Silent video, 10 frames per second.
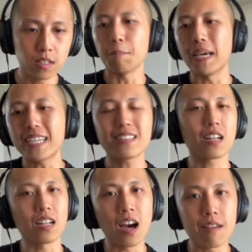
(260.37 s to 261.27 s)
making the
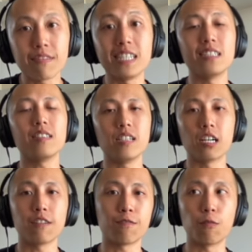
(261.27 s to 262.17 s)
life
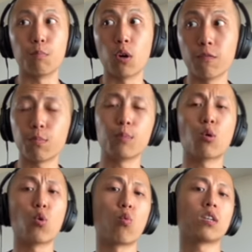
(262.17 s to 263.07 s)
easier for both people who
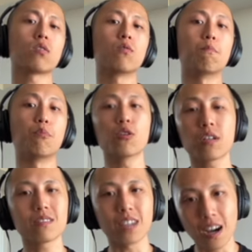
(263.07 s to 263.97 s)
want to book
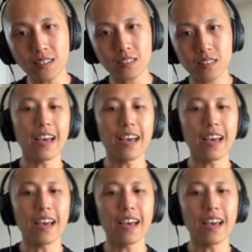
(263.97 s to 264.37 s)
tasks